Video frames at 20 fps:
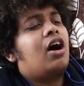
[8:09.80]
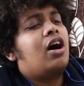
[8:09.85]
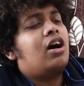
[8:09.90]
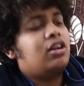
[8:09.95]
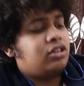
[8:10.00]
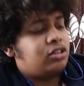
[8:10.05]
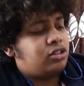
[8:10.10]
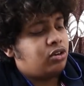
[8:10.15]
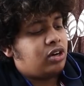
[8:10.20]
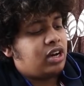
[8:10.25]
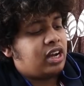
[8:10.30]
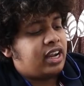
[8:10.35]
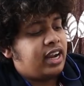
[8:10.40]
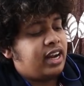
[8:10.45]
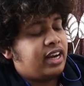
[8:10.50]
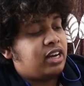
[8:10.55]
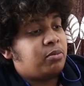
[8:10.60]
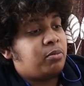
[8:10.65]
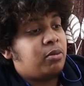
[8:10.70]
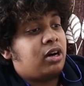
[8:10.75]
Also na
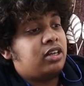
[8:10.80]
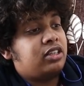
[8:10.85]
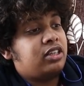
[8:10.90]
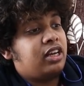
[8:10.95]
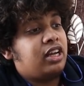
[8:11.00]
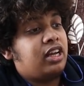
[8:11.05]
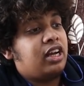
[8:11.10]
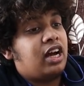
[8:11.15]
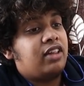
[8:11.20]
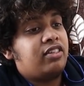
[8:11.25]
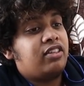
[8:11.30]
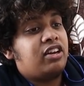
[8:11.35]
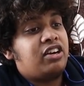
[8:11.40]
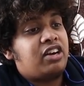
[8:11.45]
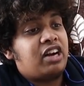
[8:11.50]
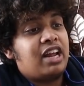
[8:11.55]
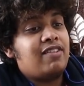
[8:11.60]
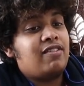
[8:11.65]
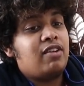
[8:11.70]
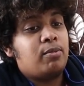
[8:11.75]
ketta maadhiri and the
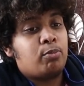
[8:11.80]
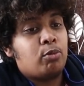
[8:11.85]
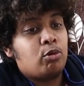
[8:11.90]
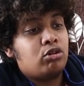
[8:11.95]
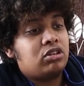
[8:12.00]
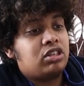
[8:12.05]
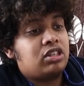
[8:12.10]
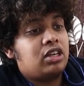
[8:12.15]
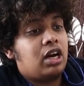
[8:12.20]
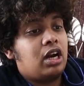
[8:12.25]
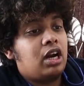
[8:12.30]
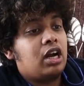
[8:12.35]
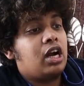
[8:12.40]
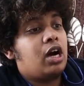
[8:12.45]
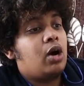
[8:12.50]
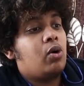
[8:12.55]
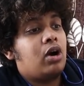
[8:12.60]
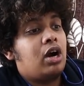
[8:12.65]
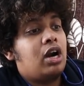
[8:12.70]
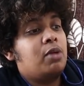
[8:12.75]
drive la pottu
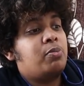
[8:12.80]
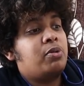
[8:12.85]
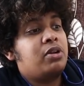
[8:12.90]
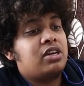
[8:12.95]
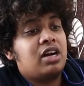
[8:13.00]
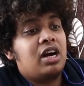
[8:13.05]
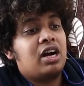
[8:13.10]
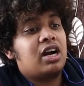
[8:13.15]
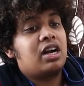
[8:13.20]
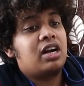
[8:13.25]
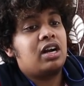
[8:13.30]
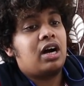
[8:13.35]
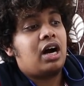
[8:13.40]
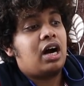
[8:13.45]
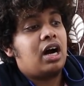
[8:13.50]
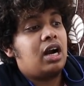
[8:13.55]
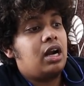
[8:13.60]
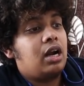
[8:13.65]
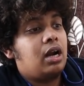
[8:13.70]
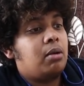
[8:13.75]
alaga avanga anipirukanga na
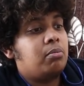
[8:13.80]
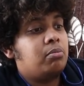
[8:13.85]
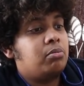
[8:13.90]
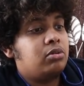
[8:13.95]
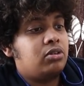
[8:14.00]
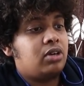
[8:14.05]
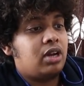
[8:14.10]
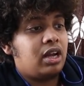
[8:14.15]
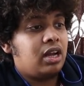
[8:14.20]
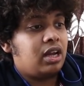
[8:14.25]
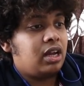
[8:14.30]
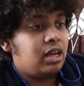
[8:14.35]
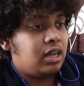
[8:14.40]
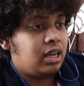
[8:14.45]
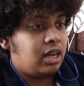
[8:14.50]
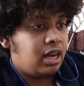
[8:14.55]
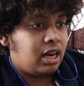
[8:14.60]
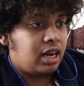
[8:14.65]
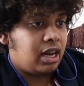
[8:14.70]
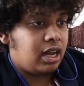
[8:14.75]
namburen,
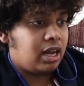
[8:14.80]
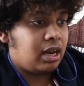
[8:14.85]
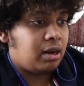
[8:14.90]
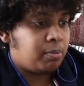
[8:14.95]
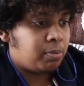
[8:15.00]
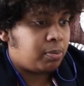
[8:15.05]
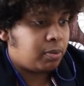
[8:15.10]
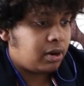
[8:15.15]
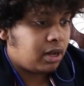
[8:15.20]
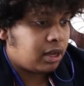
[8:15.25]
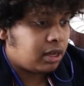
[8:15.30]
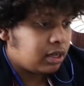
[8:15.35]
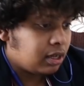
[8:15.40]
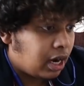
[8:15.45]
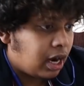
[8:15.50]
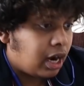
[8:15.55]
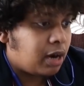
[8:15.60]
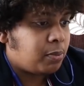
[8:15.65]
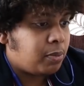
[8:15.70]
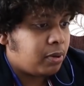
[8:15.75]
illa anupala
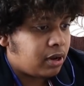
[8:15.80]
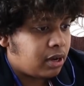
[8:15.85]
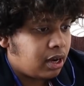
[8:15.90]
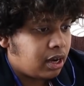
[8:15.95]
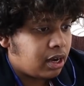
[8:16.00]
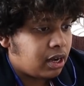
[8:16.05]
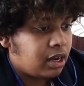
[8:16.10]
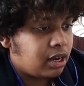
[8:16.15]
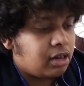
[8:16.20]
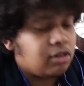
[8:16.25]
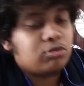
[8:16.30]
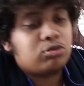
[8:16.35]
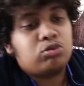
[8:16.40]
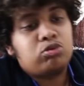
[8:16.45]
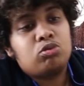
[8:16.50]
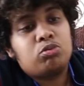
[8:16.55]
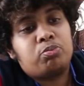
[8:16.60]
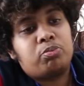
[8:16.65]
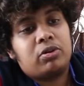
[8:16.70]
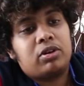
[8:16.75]
anipirukanga,
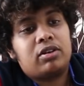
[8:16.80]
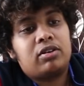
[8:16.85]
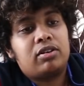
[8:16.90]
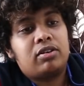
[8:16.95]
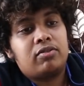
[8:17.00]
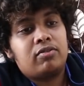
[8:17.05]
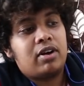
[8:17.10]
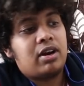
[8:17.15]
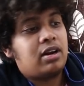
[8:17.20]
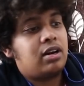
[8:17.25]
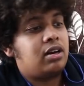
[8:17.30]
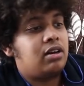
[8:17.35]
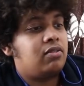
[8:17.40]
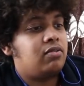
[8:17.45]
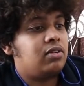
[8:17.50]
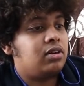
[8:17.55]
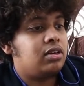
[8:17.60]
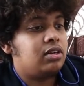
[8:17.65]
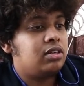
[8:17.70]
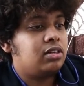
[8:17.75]
super vera
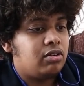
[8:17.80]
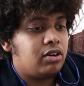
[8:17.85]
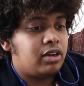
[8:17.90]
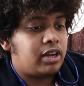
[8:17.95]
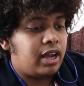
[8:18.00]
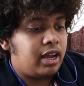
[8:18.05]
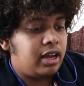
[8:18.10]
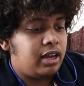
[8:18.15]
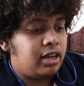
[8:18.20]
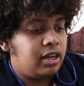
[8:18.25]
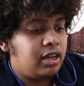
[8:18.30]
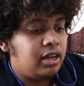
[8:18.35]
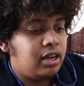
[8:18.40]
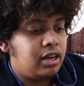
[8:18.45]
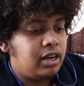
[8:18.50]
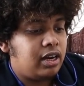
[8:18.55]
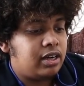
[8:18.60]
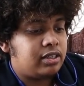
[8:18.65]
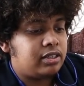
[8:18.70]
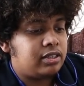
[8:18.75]
level. Okay,
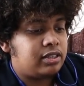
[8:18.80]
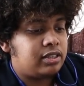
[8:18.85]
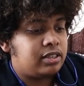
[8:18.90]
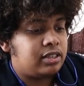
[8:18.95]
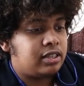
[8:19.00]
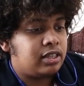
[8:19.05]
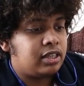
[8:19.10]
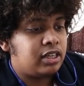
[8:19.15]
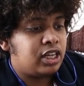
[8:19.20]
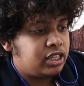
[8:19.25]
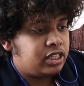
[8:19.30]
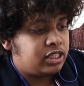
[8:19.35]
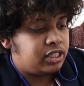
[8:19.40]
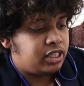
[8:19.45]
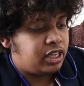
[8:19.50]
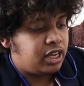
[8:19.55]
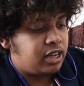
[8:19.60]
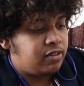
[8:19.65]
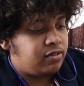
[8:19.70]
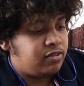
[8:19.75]
let's
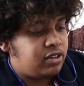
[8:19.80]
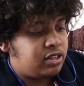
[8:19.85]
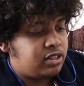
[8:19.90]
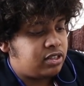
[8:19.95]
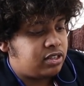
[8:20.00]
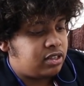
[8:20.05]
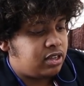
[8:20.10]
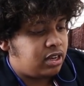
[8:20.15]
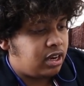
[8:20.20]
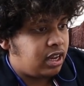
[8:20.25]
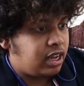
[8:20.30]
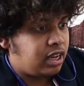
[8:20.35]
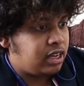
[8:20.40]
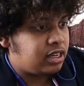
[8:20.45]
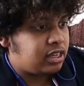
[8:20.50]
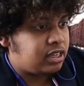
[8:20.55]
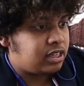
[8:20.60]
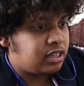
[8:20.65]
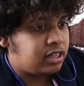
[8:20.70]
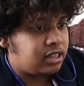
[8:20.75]
save this
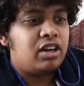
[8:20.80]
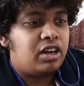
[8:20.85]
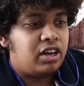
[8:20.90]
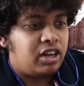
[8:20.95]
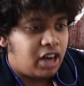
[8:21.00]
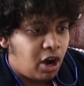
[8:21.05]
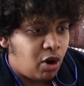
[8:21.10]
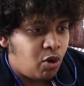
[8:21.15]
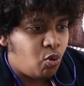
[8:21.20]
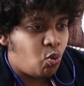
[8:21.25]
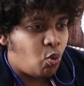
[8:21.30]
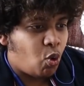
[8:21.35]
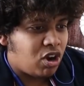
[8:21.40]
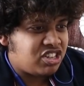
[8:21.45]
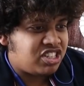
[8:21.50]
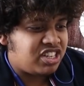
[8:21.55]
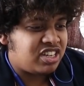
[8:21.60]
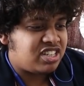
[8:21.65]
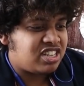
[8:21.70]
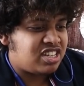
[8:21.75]
link now,
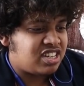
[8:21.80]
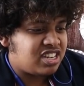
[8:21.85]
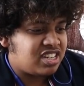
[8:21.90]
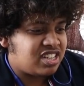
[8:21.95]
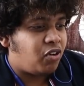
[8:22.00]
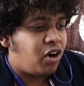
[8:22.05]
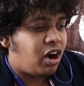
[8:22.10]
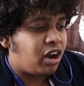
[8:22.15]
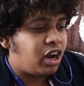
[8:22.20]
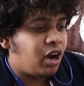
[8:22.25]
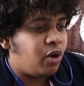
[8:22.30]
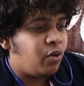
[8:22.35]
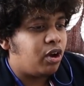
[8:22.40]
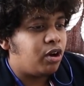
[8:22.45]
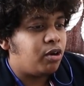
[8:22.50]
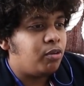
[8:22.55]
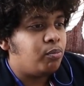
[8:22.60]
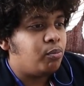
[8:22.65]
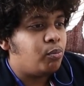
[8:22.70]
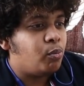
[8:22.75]
watch it for
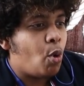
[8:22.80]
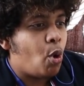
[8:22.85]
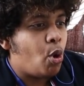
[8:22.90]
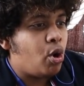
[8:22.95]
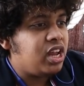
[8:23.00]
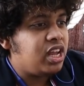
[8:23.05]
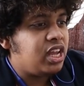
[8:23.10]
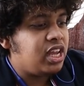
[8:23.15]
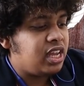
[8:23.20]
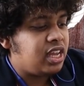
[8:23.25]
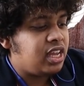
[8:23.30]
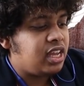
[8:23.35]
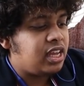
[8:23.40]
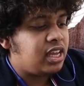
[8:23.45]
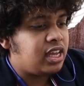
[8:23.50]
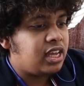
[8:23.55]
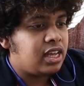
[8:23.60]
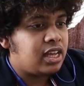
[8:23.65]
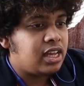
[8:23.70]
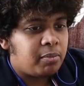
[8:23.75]
our Moni.
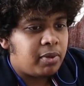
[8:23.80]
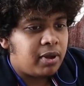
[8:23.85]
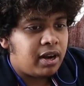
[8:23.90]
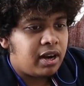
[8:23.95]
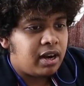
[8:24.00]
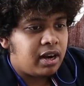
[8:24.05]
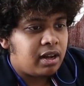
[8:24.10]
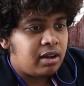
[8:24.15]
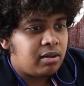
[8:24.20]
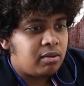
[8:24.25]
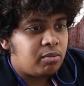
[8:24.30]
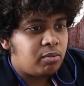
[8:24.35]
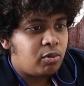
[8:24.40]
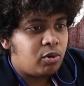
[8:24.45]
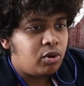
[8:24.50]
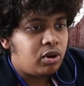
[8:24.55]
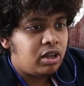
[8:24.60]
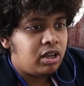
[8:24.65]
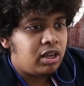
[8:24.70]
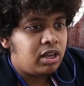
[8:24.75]
Perena
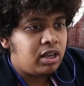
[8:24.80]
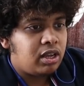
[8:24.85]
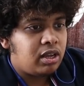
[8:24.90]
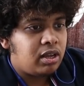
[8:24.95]
Moni,